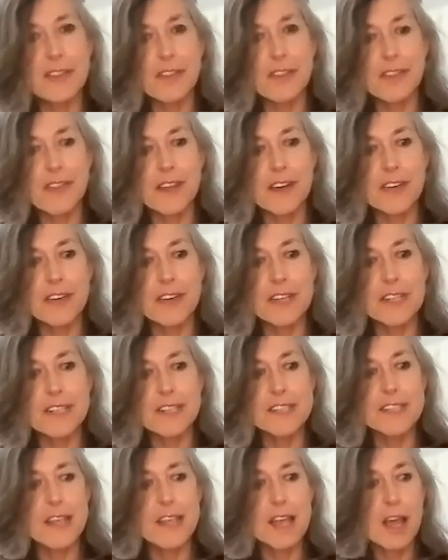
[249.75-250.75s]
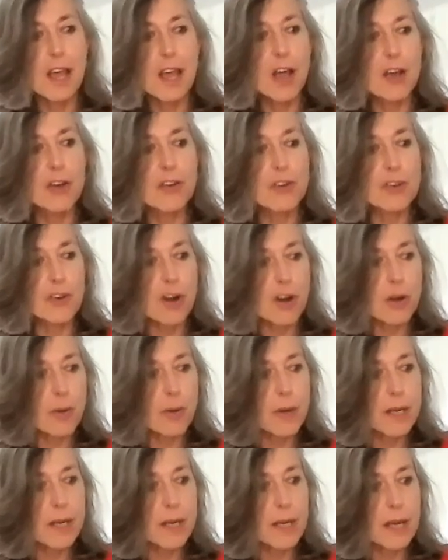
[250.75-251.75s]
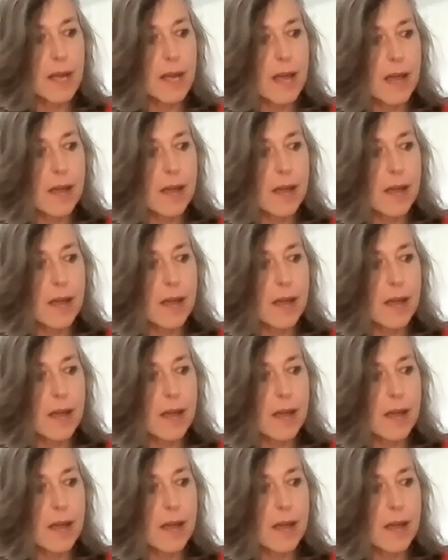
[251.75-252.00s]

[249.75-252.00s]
that there is a growing,